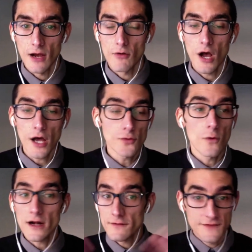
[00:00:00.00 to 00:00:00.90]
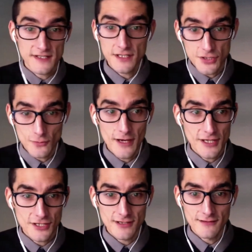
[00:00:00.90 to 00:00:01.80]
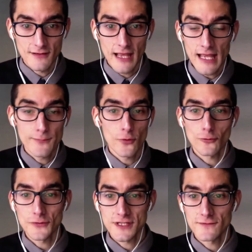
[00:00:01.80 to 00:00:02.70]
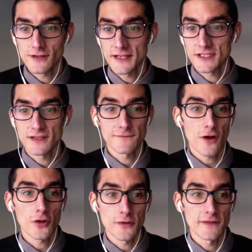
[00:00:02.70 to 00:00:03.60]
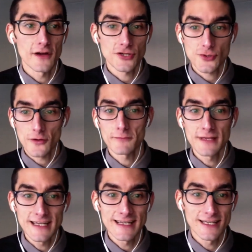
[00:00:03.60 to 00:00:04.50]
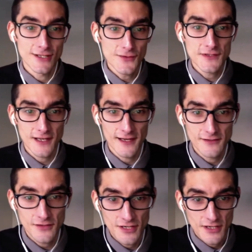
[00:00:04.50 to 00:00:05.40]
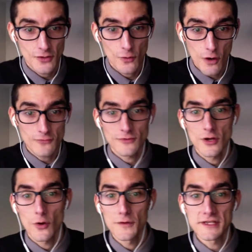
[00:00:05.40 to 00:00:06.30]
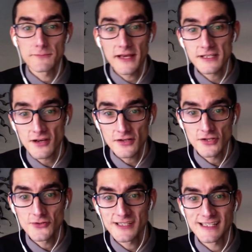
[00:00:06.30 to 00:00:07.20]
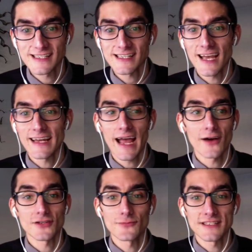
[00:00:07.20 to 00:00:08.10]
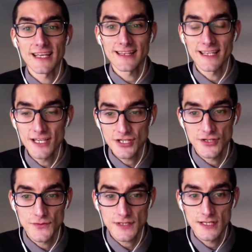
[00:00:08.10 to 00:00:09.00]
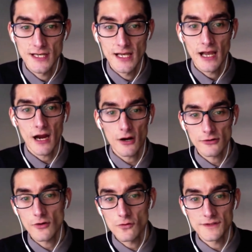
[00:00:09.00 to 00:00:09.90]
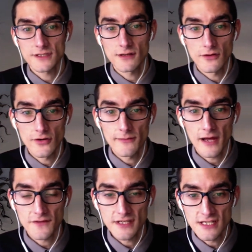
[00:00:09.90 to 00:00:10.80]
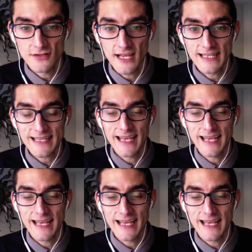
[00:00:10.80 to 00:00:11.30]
Now, unaware of this situation, Appel wrote to Valencia following their short meeting in Tucson, quote, we depend on you to decide how to present the issues. Our goal is to learn about the deer